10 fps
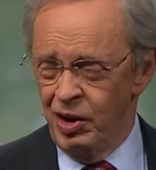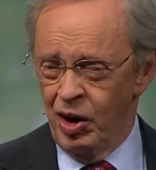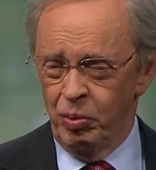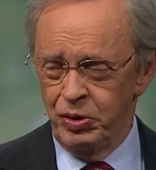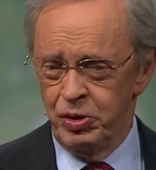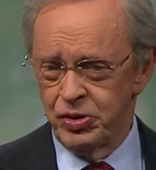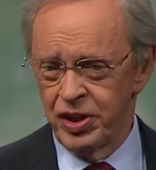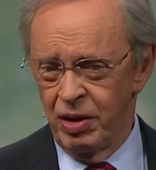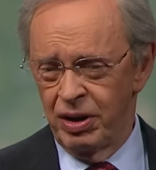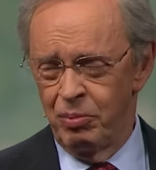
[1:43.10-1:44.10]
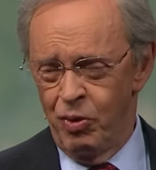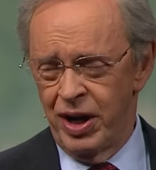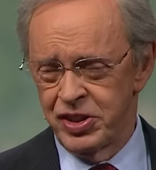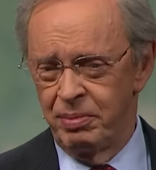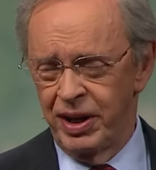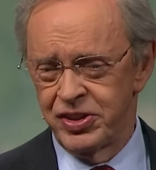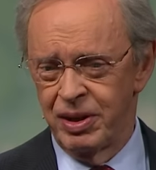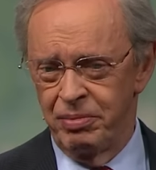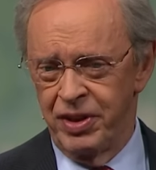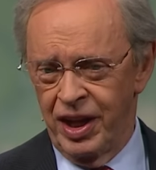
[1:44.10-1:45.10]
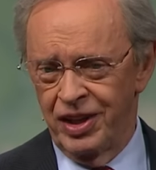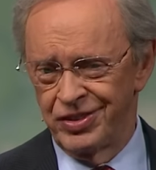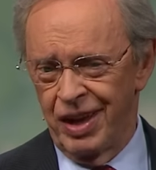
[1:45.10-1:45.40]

Or would you say, well, I'm wise about some things,